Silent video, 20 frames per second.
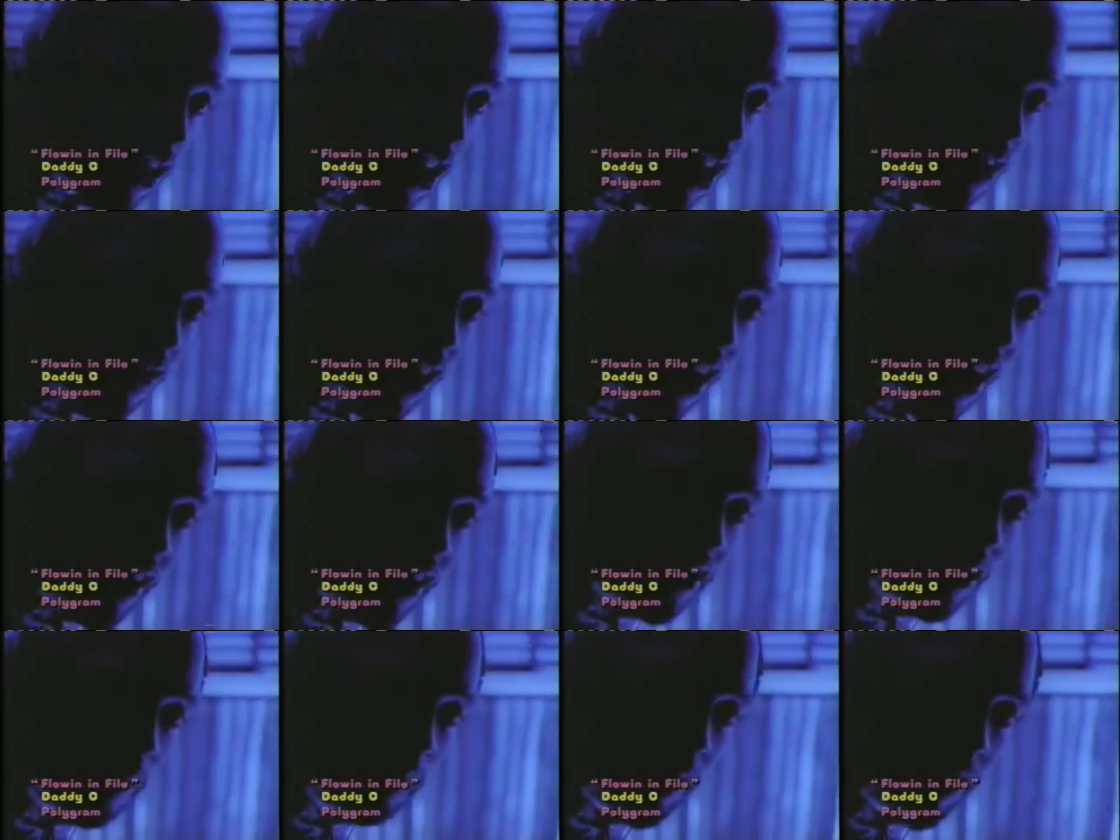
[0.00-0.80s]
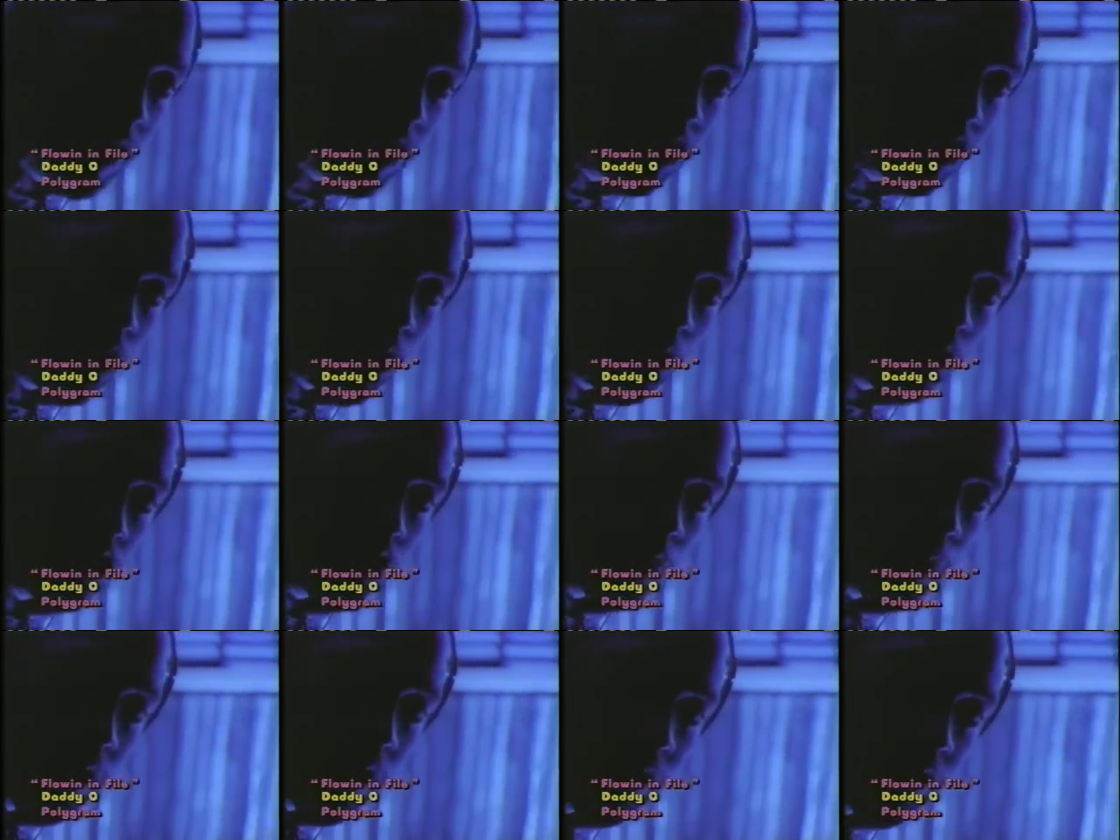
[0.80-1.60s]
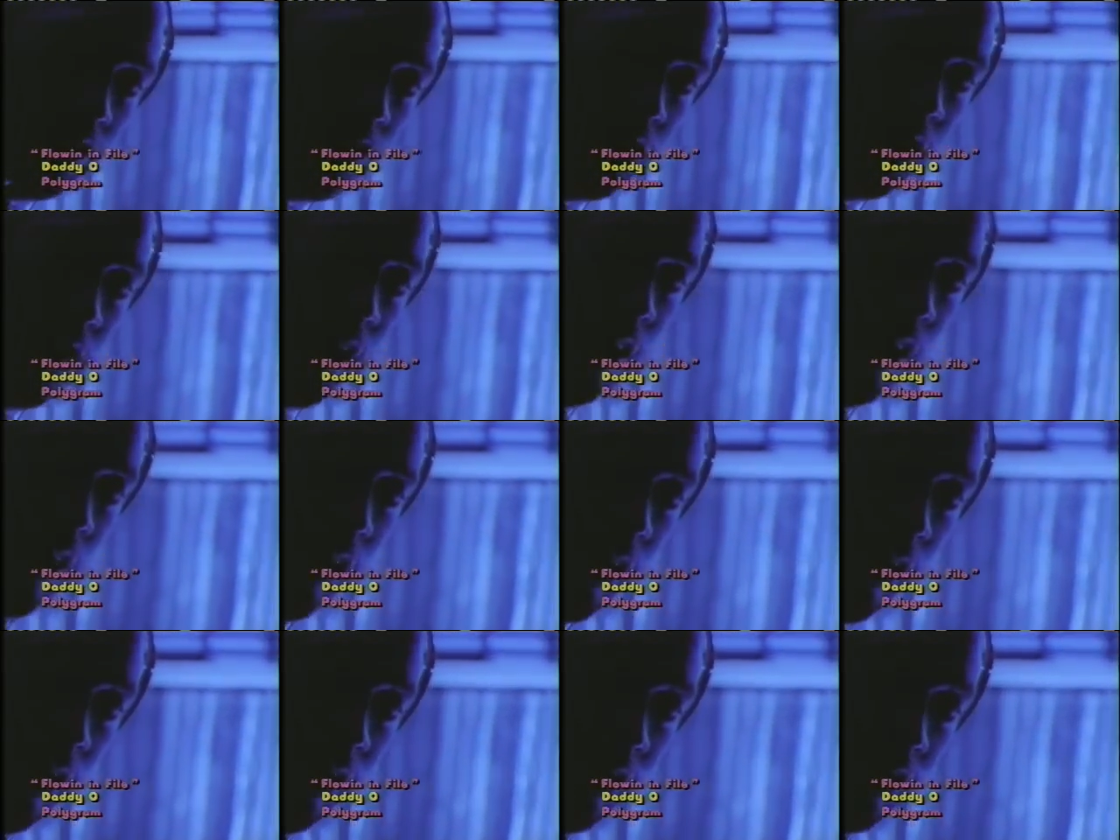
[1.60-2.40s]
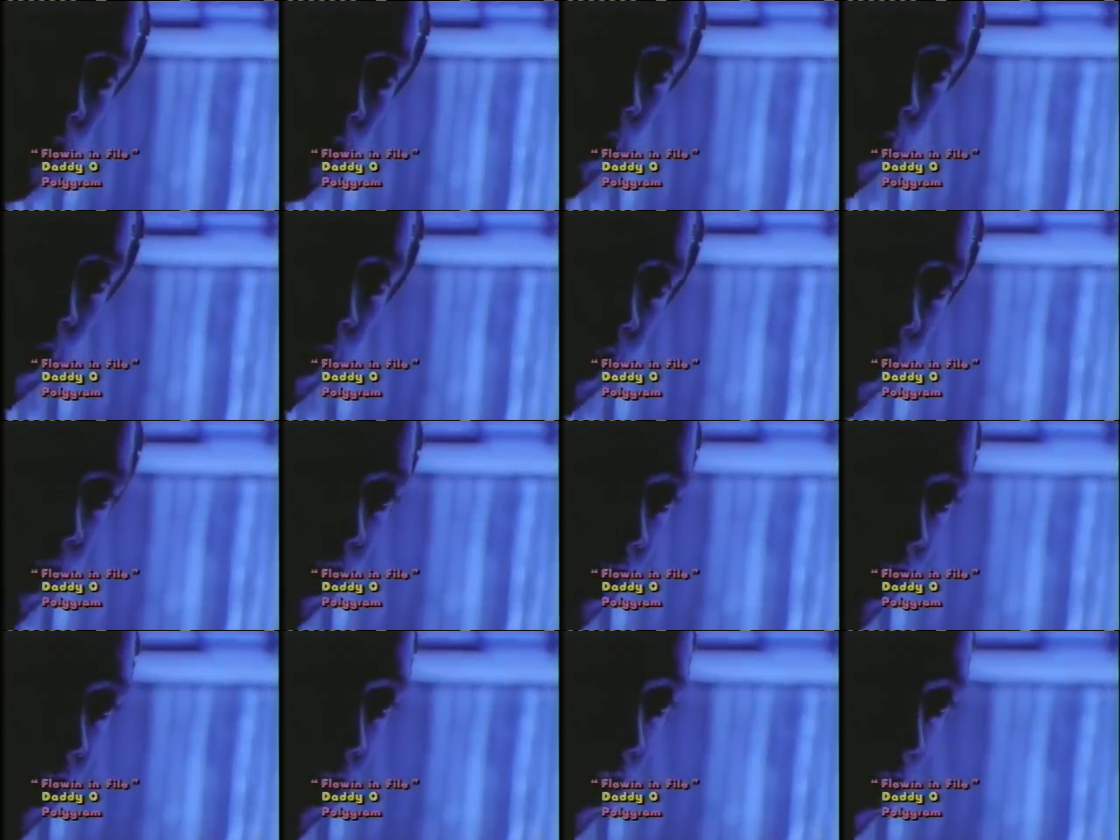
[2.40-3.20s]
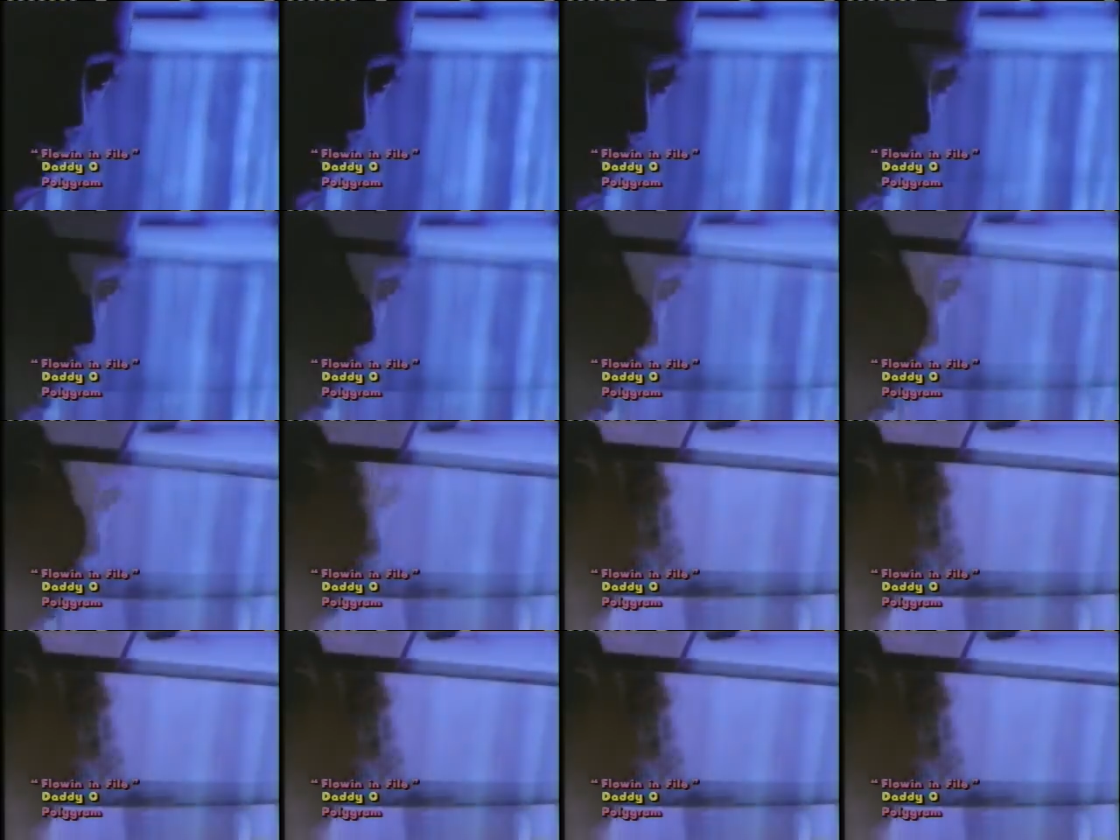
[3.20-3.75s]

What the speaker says: (no speaker visible)